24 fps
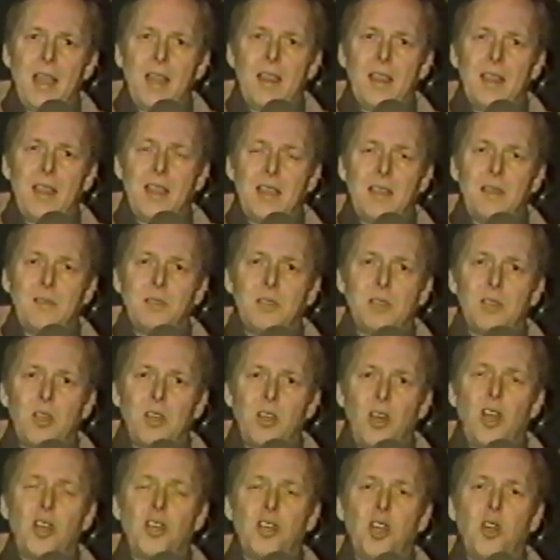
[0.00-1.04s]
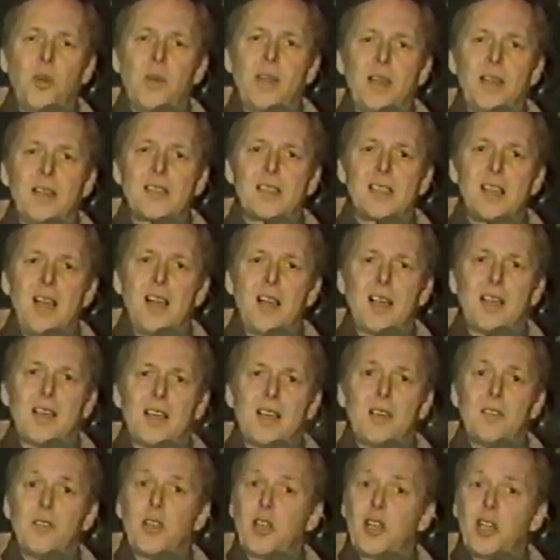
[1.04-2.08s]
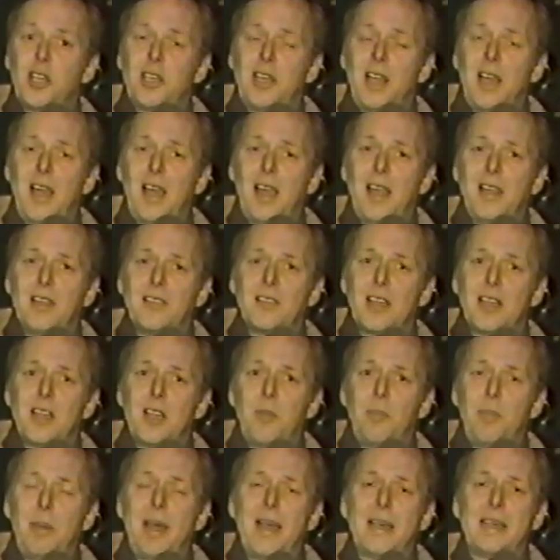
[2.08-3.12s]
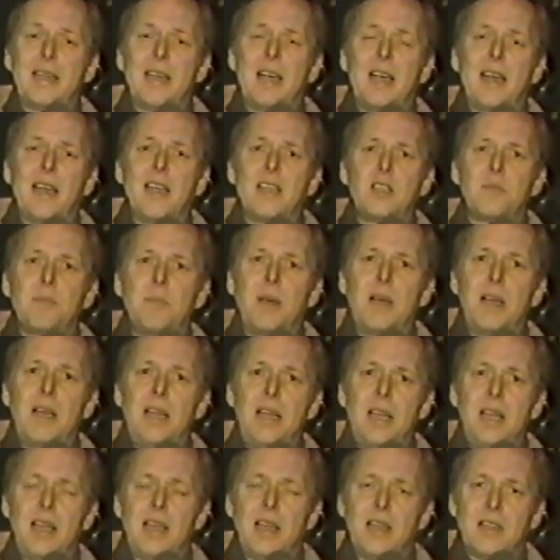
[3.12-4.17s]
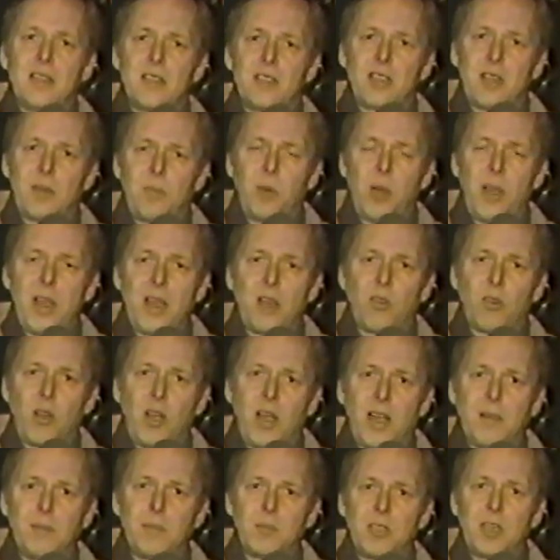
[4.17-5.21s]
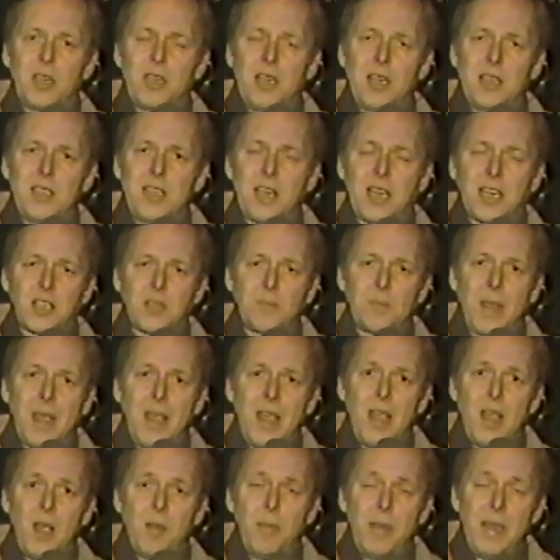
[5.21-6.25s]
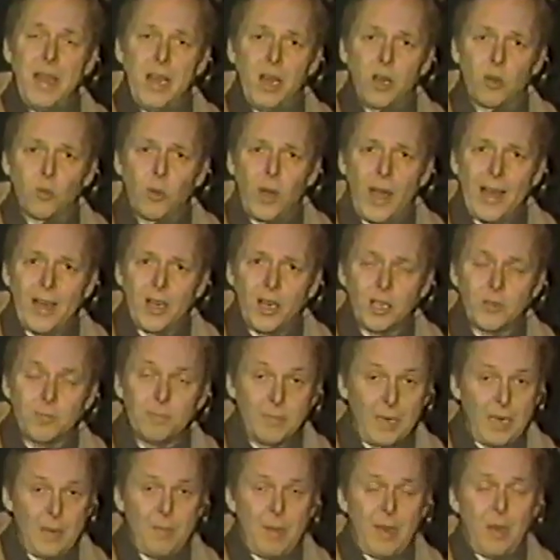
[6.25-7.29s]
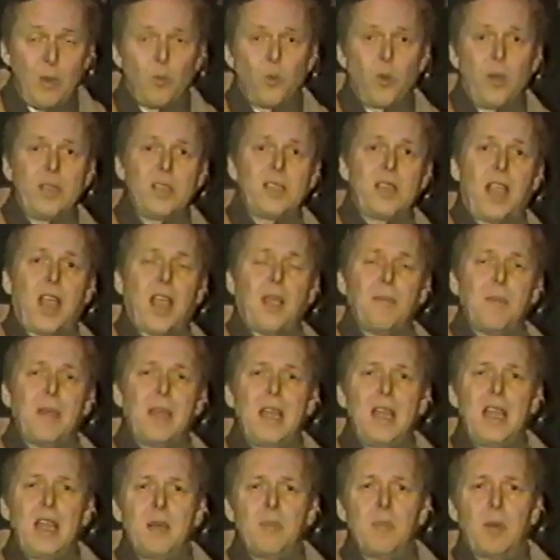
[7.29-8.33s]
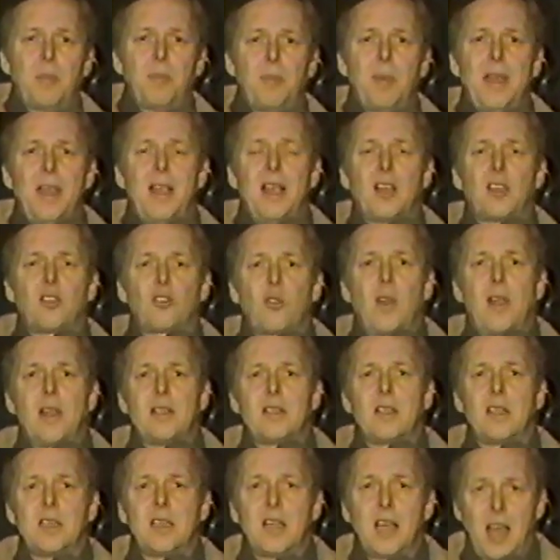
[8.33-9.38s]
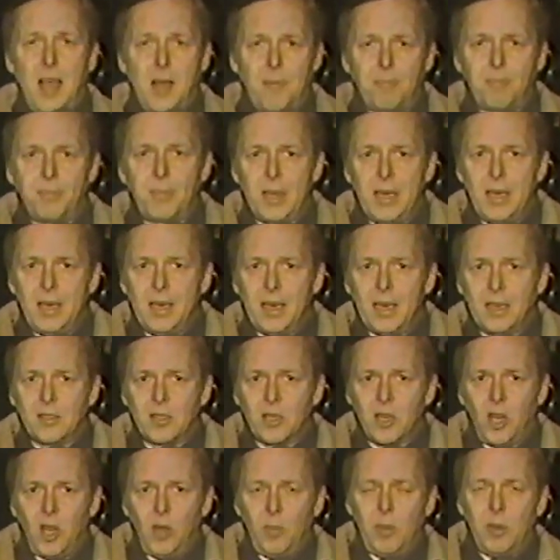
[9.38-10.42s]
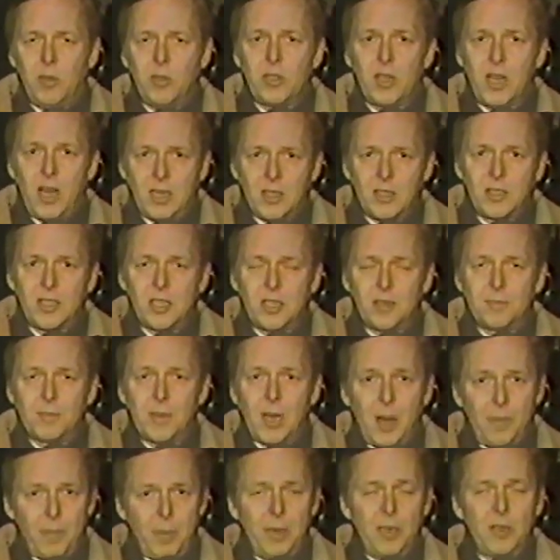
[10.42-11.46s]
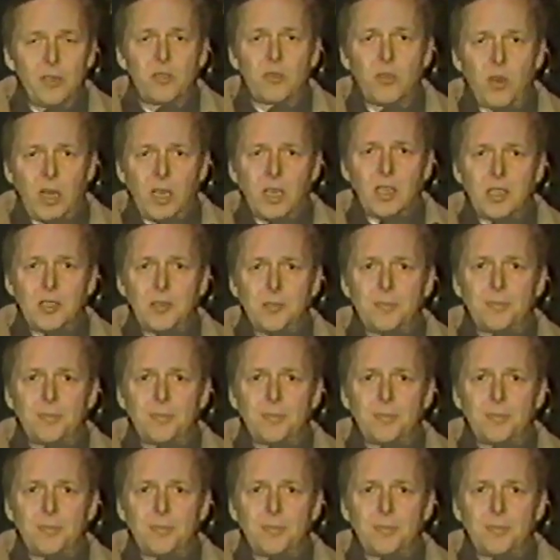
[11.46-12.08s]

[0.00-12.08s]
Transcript: The ongoing saga of the good guys and the bad guys behind the subway crime statistics. Being a writer may be risky, but being a transit cop is an almost constant uphill struggle.